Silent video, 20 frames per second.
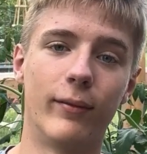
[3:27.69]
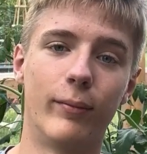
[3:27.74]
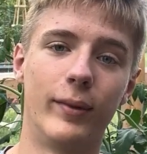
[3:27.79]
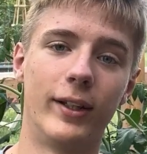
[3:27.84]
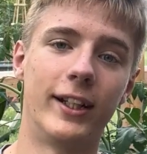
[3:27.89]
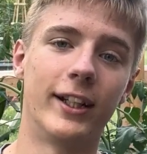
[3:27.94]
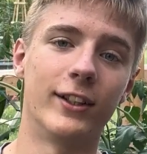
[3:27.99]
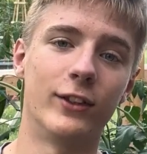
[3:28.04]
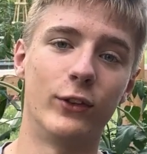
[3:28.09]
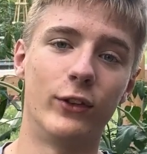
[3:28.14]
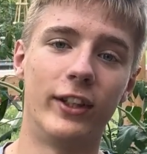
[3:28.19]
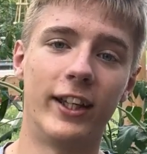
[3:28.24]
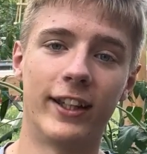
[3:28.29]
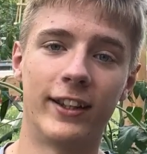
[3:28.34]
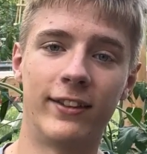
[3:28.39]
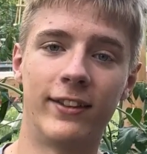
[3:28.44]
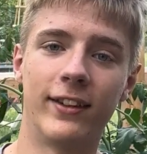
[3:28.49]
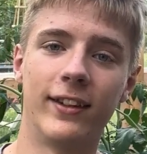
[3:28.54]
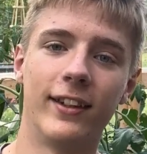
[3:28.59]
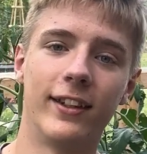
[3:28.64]
because you
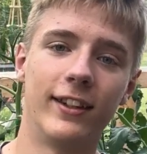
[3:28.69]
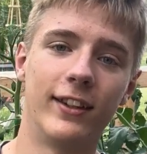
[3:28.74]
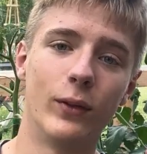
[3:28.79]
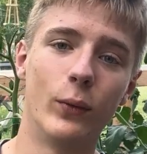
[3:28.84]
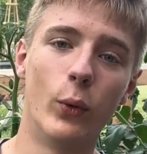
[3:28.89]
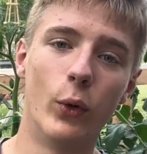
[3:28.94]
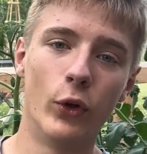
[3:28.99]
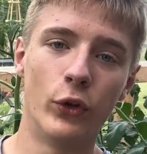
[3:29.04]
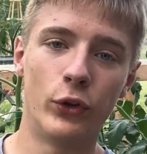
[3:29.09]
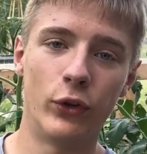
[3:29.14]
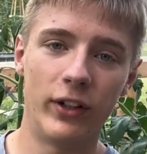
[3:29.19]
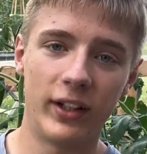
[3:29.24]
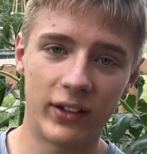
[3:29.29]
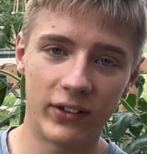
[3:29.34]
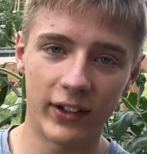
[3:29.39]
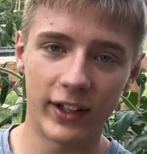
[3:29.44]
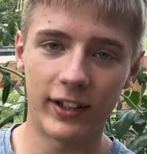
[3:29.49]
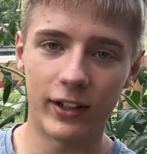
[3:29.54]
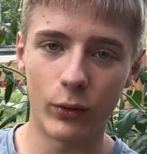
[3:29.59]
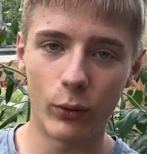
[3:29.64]
get the water
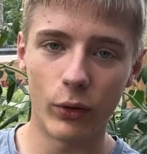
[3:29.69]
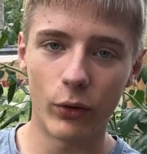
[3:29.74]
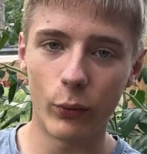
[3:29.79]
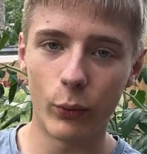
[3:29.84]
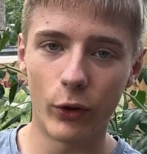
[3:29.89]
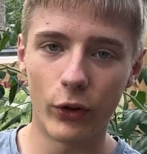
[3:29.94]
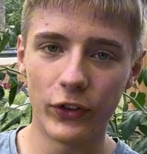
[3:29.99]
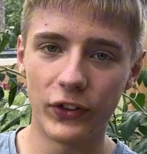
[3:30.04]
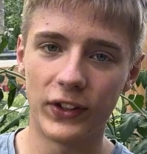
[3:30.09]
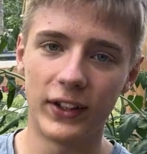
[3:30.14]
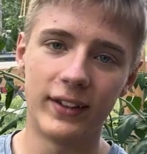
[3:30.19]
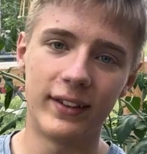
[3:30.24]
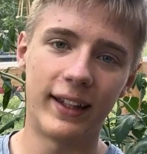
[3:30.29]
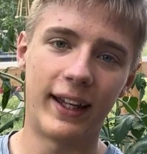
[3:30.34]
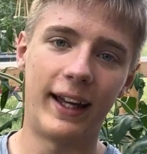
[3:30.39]
exactly where you want it